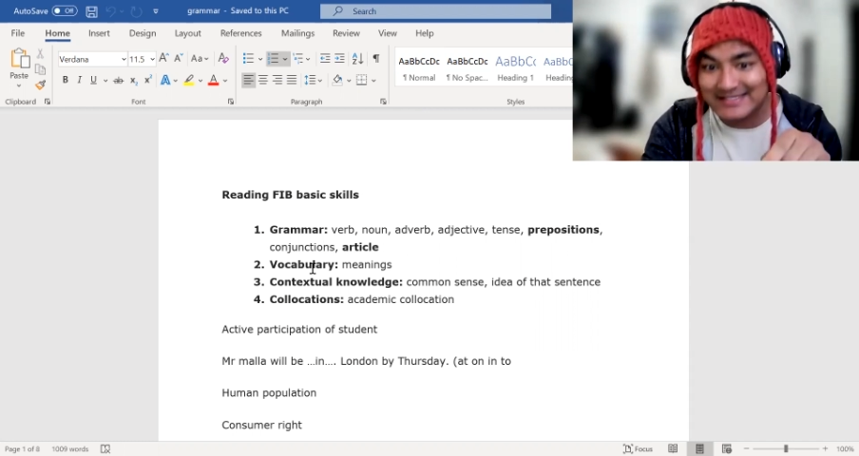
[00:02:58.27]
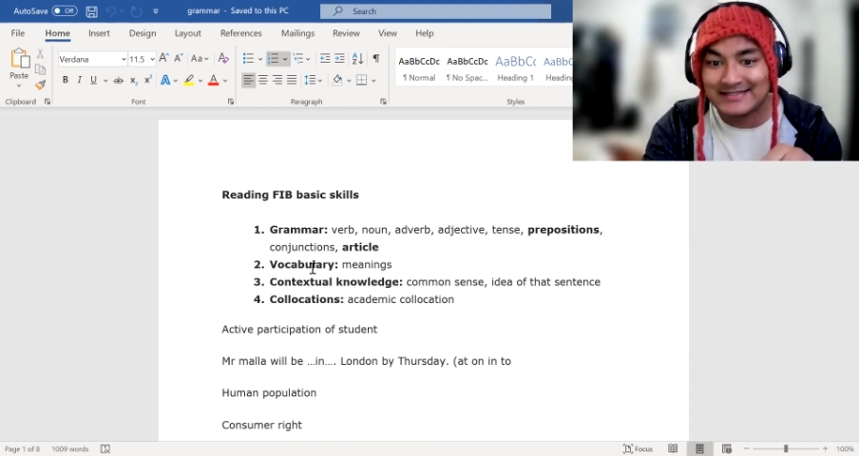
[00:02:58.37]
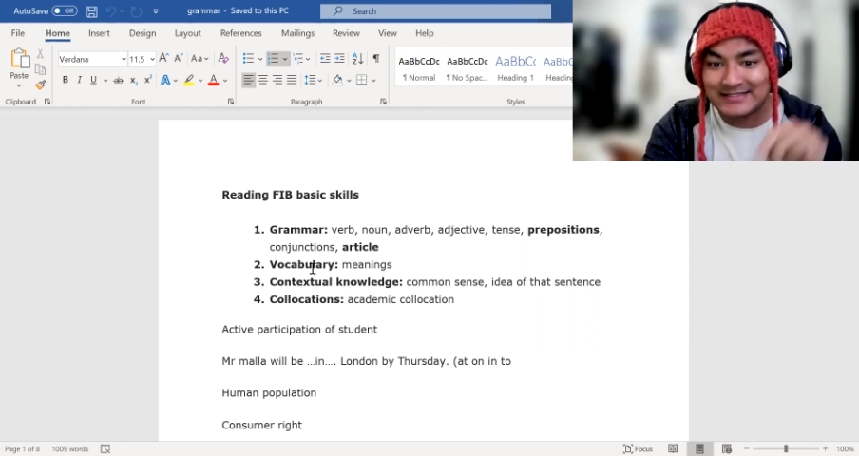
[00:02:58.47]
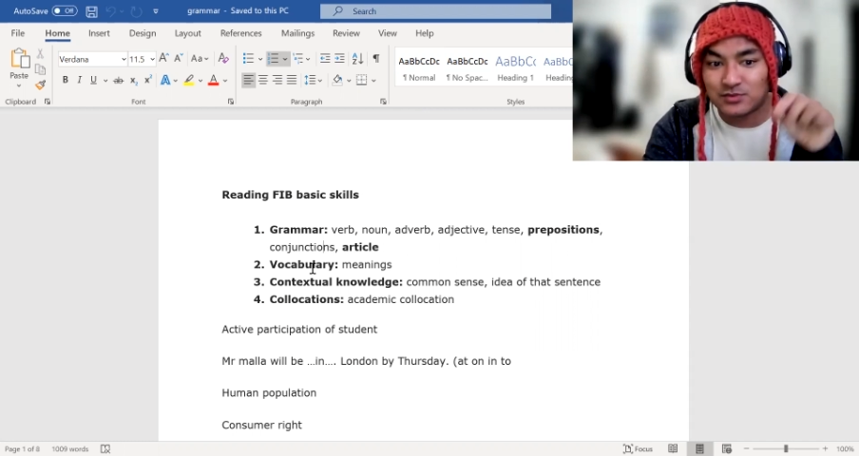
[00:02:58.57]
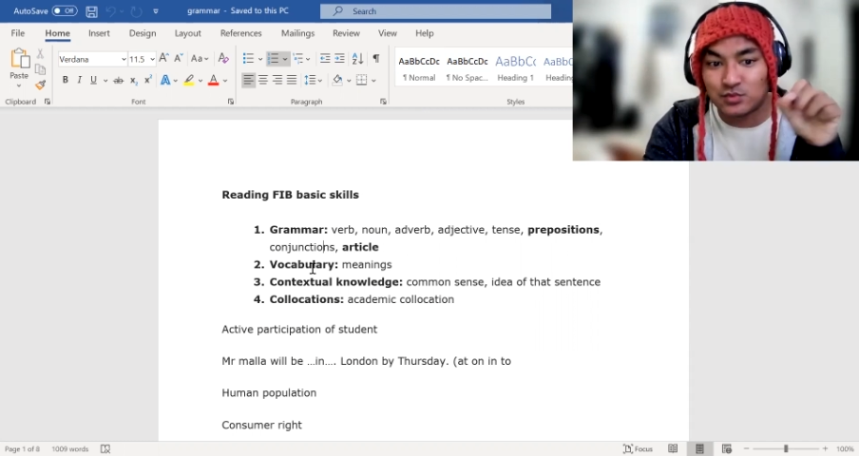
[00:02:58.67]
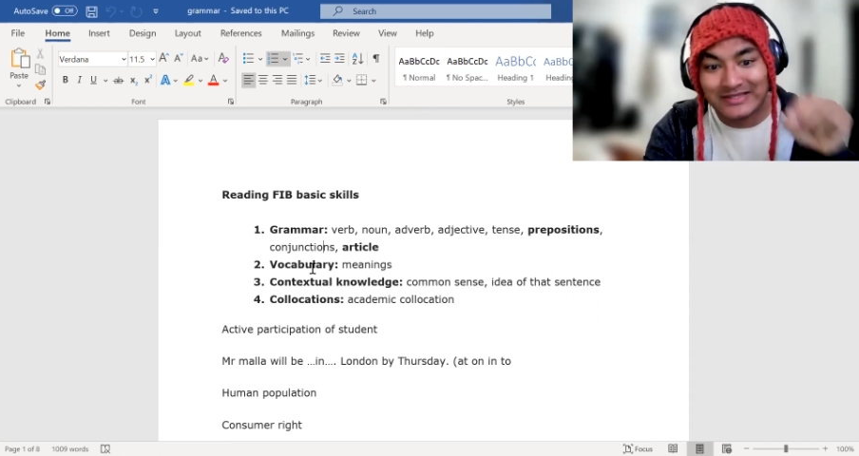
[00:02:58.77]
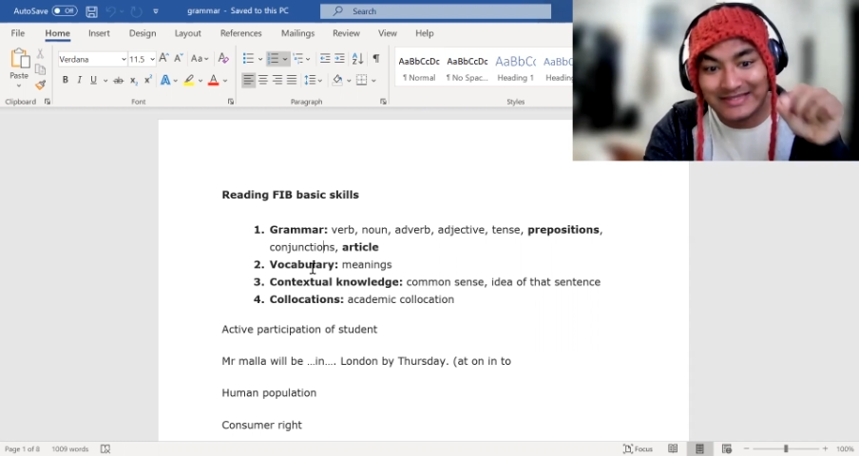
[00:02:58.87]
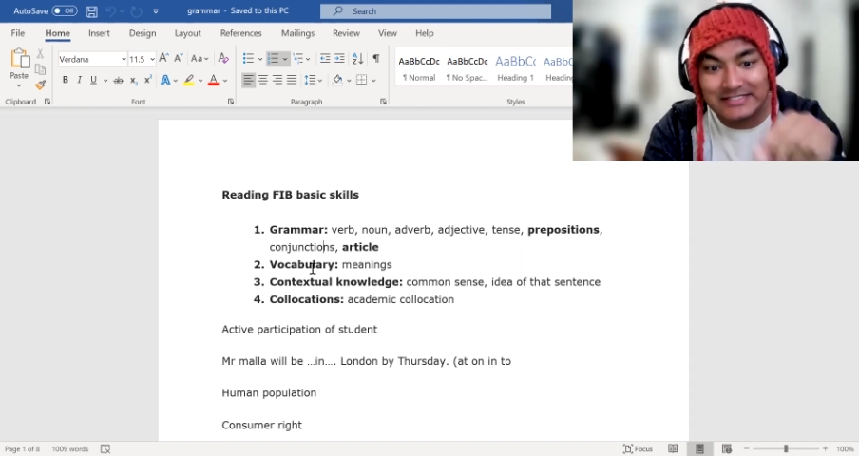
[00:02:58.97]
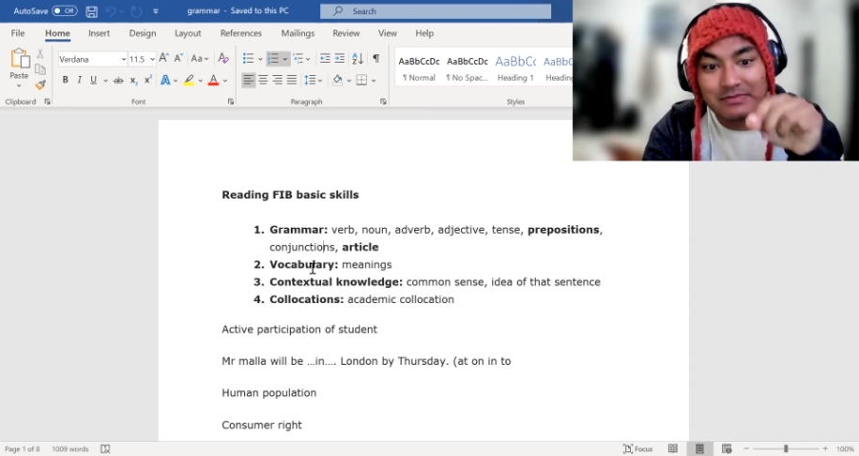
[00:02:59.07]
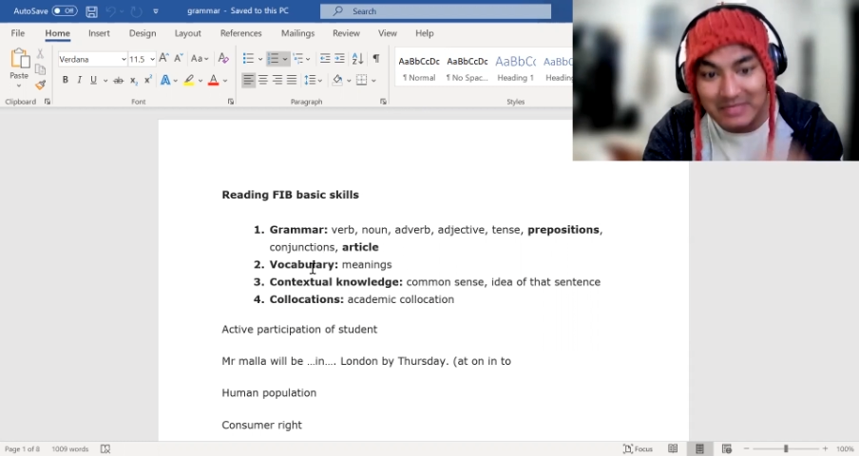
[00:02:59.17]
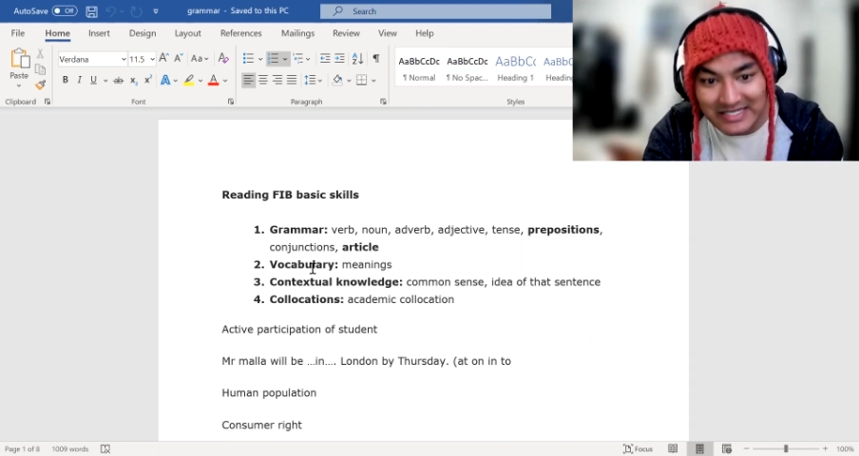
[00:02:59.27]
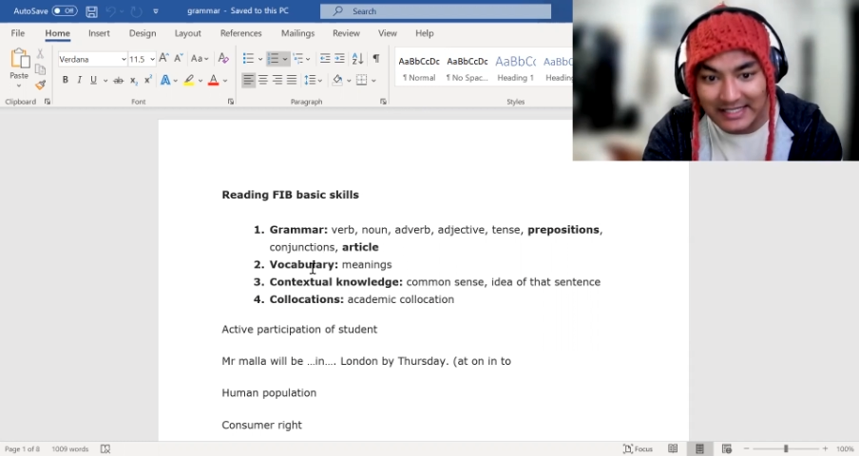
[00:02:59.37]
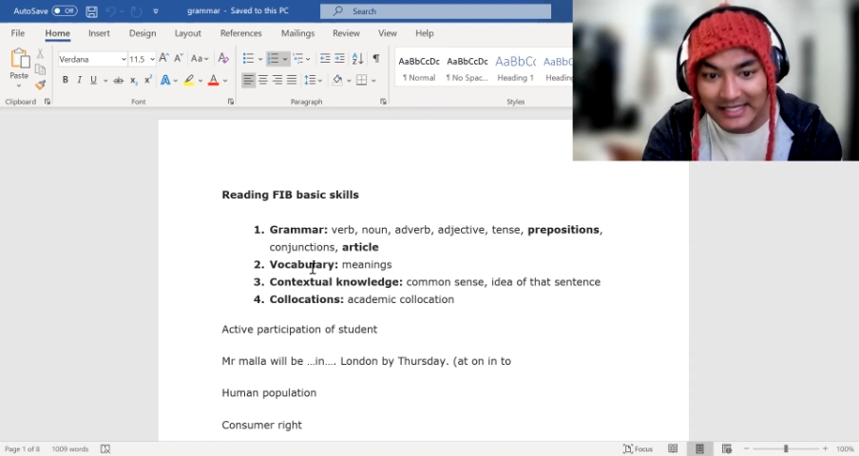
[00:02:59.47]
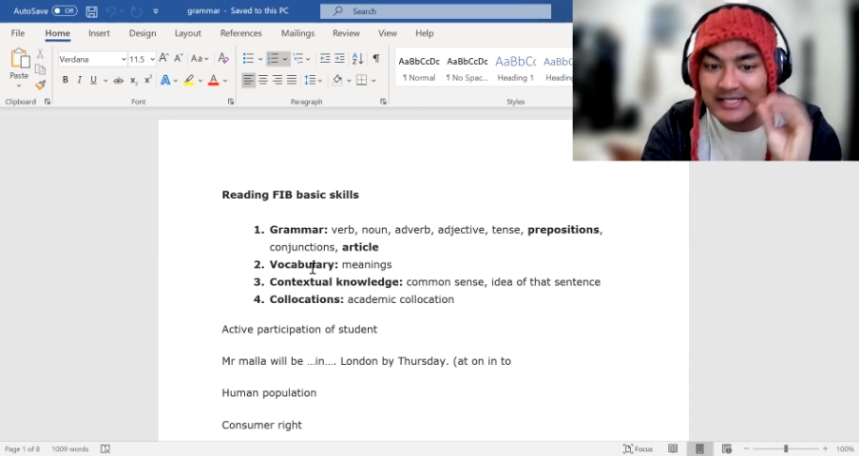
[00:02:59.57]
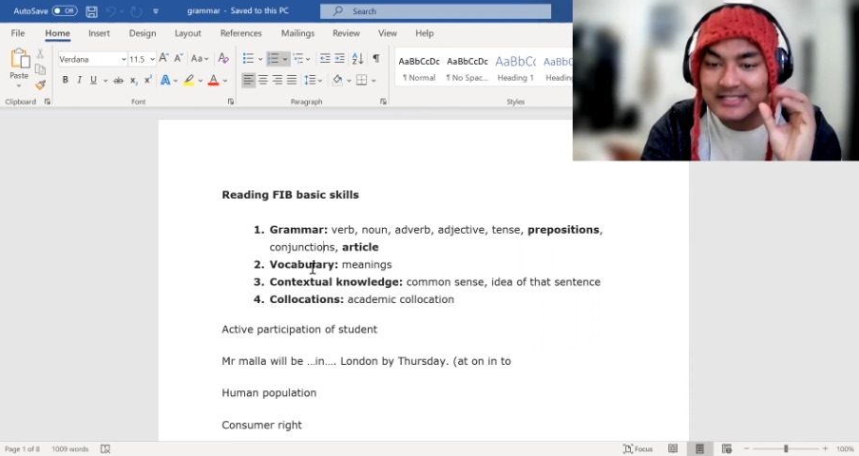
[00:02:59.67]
sentence with this meaning.